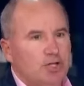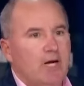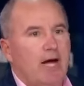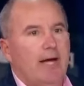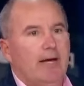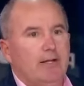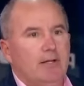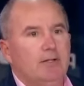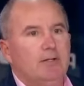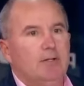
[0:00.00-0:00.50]

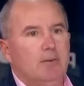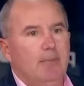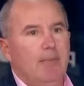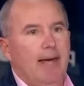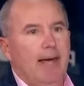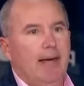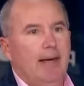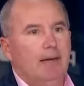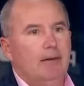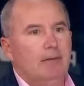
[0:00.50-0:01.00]
China
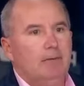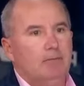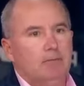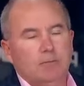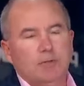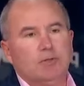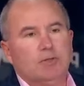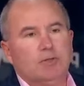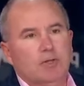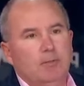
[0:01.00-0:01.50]
demand
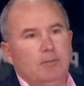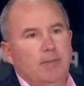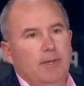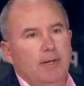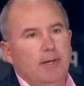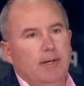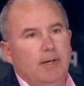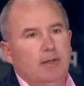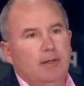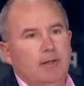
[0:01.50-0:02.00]
was going to be.
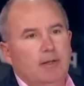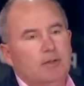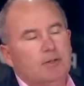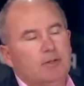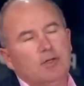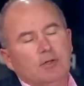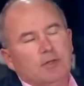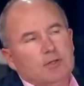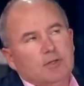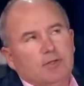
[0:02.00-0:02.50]
China demand.
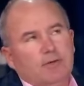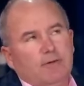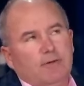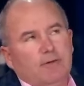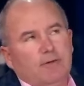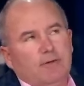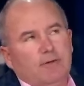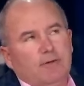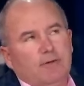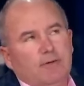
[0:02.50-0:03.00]
So
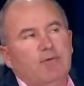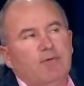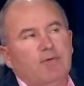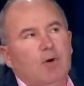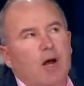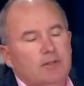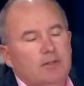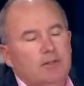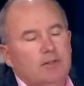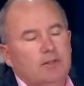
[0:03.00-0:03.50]
for
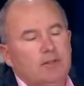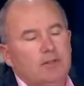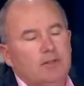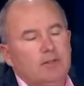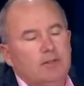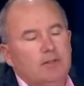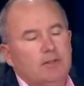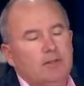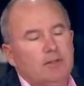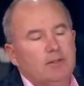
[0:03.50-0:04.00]
us, when
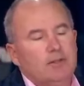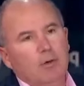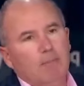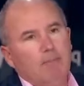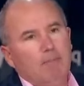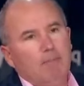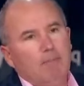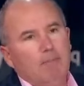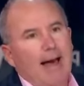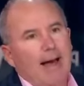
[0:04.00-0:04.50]
I look
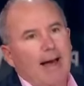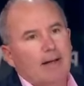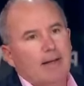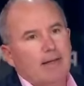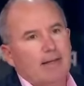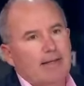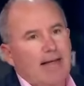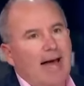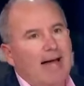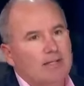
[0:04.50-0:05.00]
back,
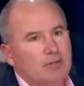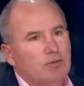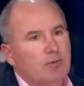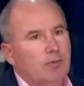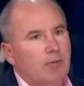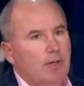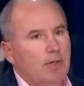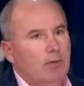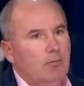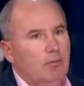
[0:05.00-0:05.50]
that's
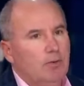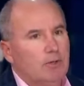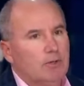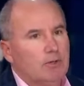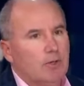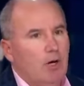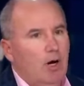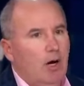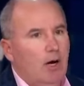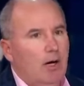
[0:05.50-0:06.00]
really what's
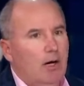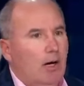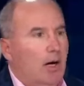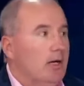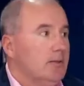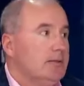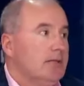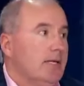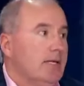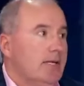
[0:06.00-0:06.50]
caught
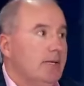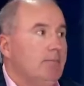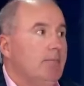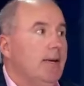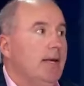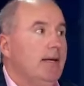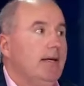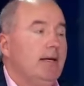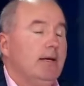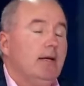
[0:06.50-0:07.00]
us, I think
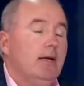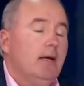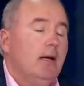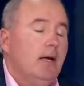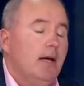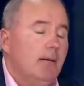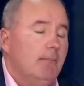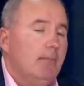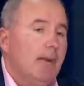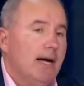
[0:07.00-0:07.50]
many,
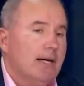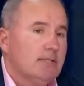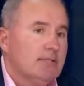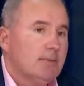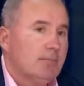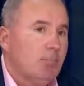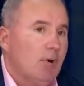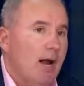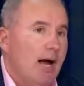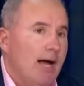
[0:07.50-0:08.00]
by
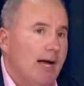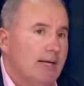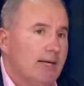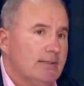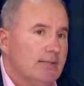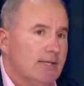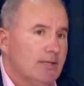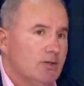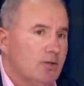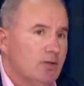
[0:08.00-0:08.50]

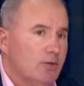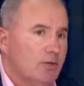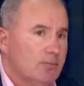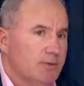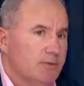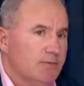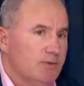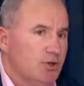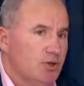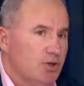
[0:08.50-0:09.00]
surprise in terms
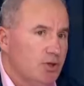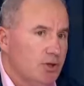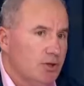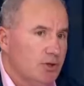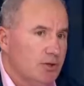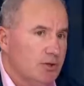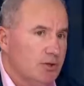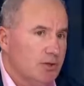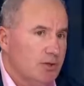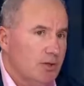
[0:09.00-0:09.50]
of
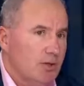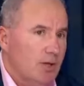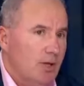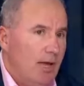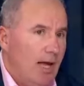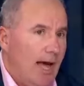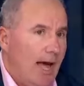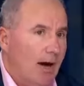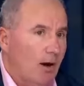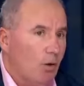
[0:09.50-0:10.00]
just
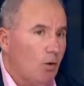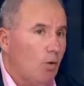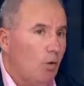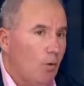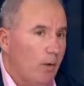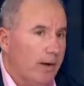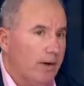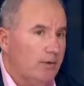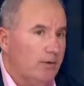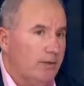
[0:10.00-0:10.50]
how
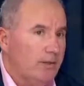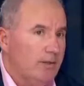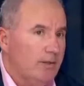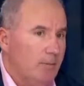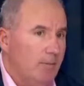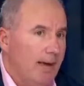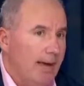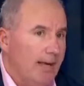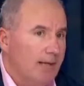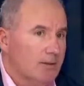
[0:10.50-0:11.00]
quickly
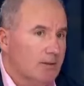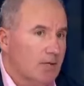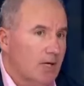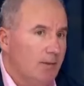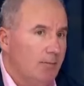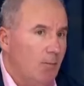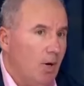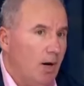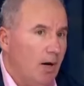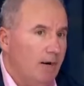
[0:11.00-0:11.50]
demands
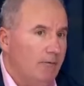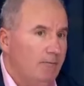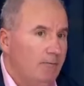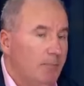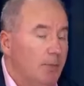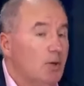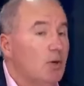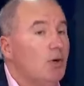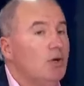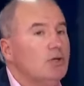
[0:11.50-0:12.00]
come off,
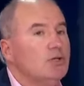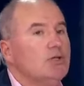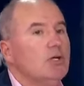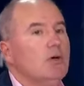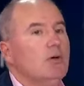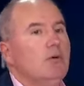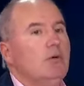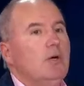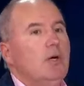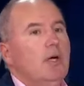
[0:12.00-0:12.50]
but
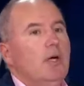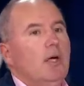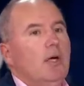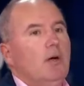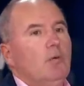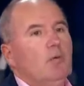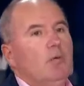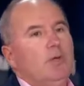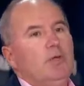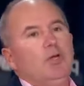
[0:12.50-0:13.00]
also
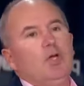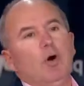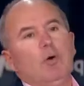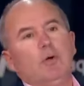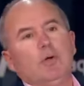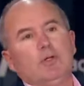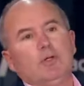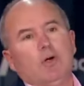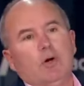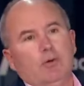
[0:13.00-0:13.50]
with no
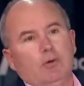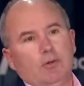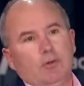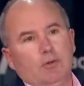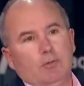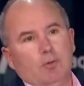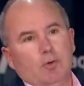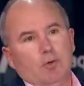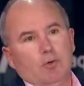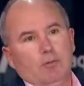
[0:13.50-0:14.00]
adult in the
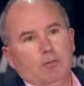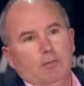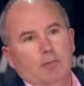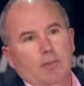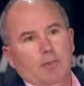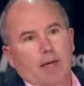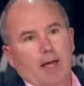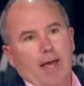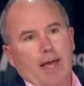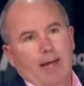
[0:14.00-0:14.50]
room
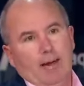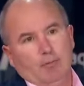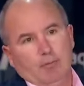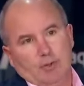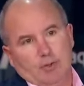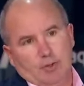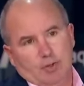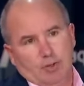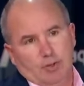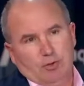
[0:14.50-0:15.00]
and
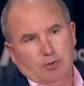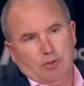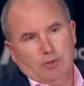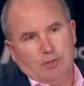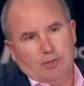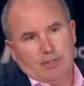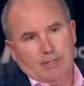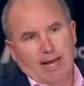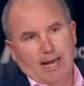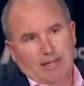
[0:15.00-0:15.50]
with two
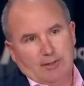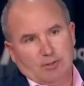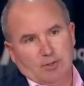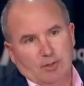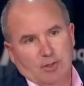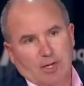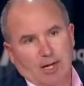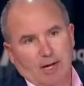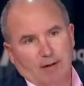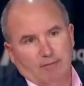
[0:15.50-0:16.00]
disaster
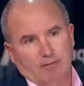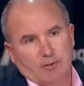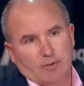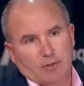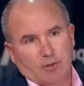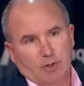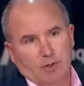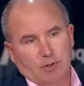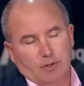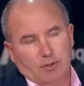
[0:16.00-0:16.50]
conference
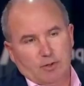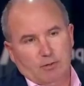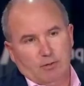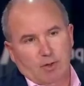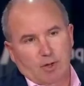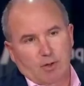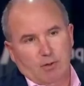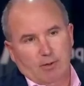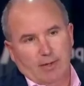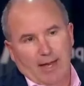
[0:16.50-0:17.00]
calls in a
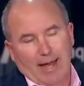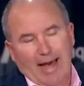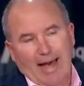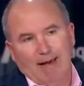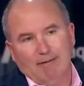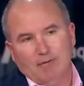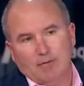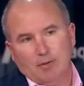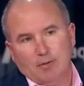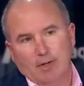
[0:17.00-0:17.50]
row, they
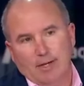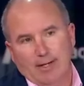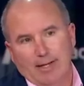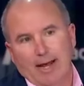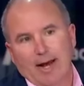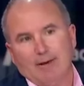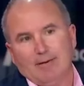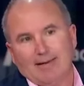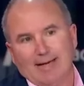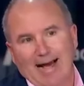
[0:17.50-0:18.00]
haven't laid
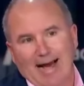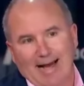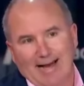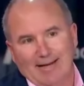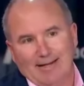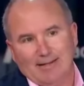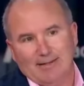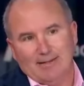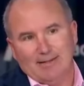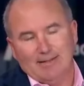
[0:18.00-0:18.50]
out
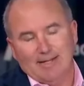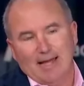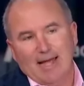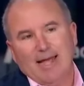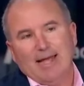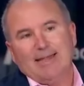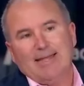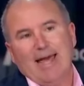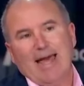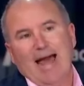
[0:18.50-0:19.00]
guidance,
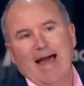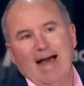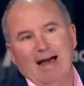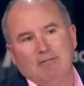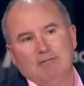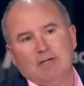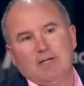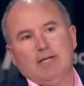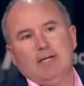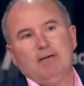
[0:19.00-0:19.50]
they
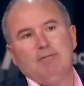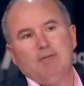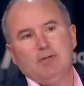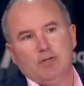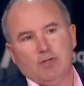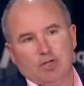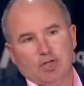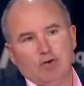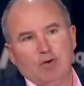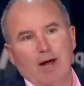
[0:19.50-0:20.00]
haven't given
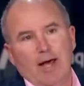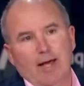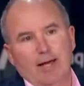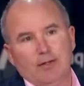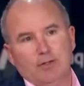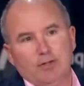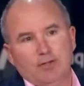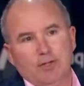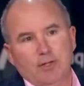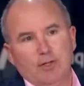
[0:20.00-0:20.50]
the
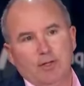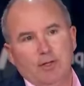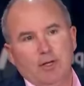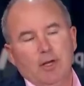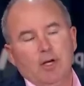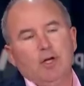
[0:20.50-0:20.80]
strategy.